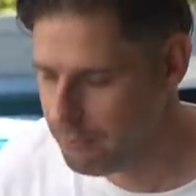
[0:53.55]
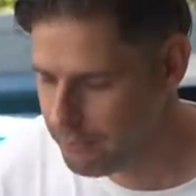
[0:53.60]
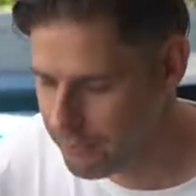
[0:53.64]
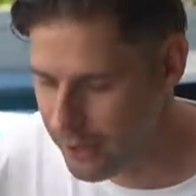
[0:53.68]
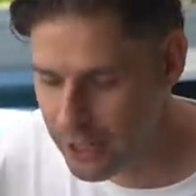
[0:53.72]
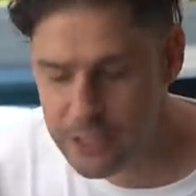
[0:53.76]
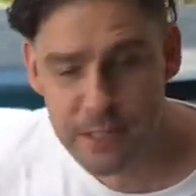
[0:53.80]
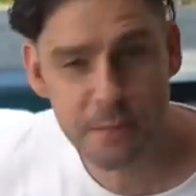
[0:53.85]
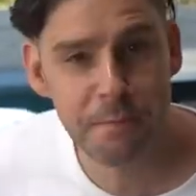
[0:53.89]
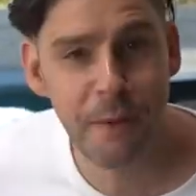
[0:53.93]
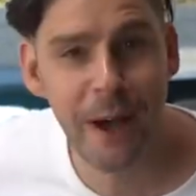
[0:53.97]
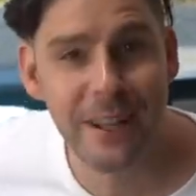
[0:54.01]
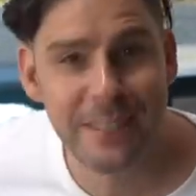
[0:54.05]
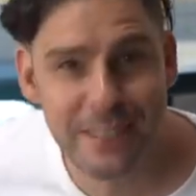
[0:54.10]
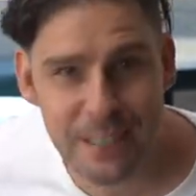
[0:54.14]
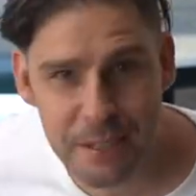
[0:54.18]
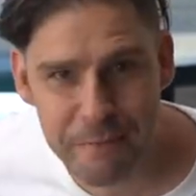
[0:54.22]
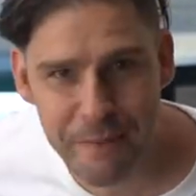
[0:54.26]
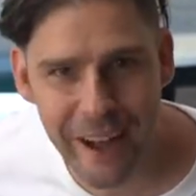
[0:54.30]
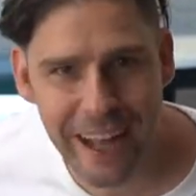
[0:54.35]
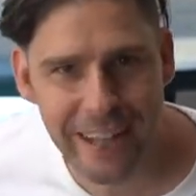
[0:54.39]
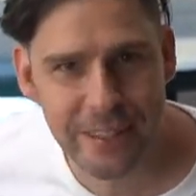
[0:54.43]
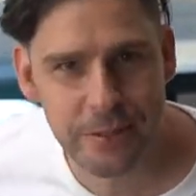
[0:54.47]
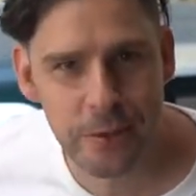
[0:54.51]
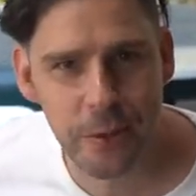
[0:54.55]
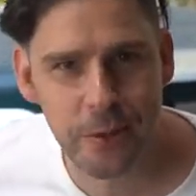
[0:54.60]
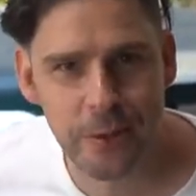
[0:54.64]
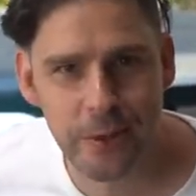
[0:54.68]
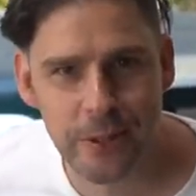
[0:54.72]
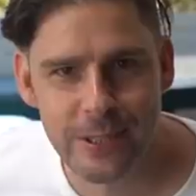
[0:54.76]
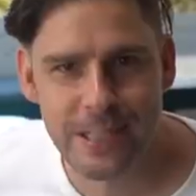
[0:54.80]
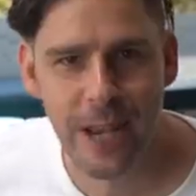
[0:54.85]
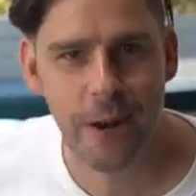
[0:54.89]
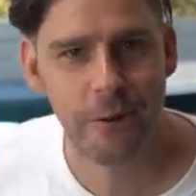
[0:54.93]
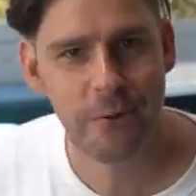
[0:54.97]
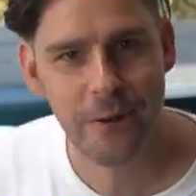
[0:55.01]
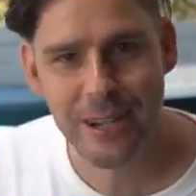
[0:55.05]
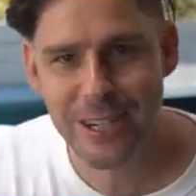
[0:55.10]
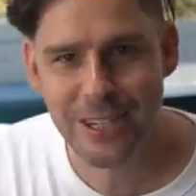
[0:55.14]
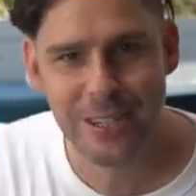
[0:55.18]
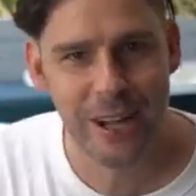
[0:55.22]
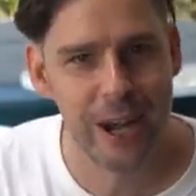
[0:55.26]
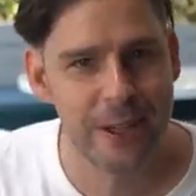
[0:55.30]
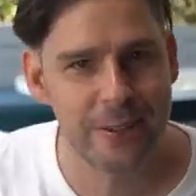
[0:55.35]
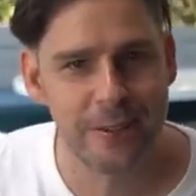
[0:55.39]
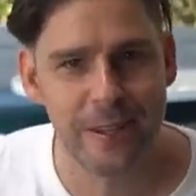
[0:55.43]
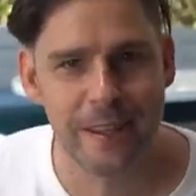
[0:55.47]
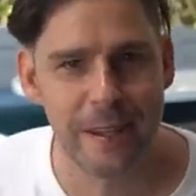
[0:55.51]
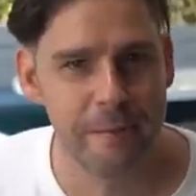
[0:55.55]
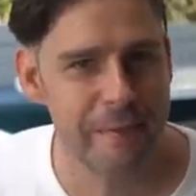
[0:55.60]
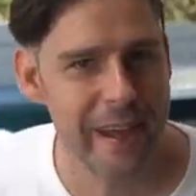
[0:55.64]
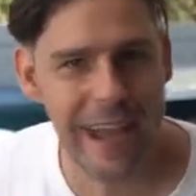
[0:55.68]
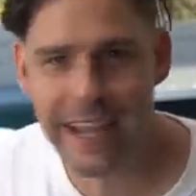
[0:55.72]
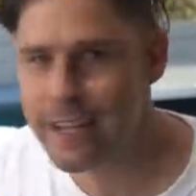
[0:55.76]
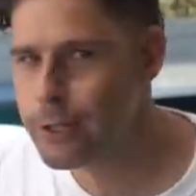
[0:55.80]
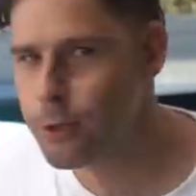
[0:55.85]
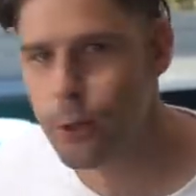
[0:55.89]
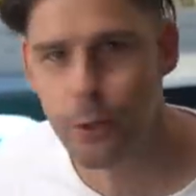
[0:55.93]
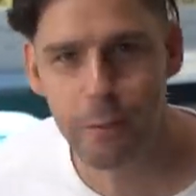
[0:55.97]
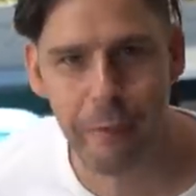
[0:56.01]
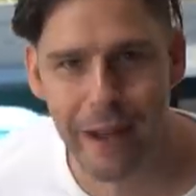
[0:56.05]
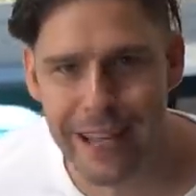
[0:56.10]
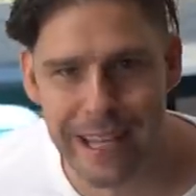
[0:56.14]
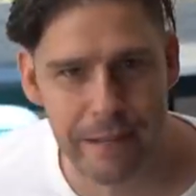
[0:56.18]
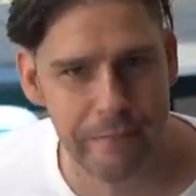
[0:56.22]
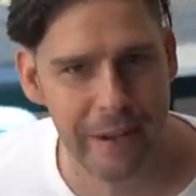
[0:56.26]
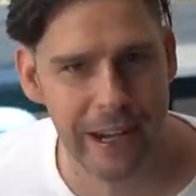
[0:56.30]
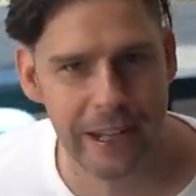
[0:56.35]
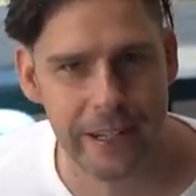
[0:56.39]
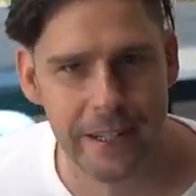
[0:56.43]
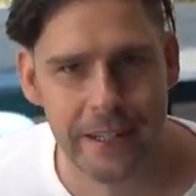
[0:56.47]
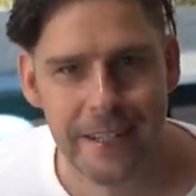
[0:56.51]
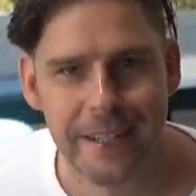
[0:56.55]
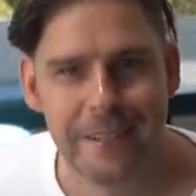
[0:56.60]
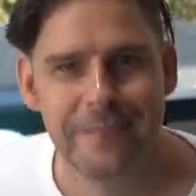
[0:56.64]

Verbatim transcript: I'm not sponsored by Antonio's. I reached out to them, they ignored my email.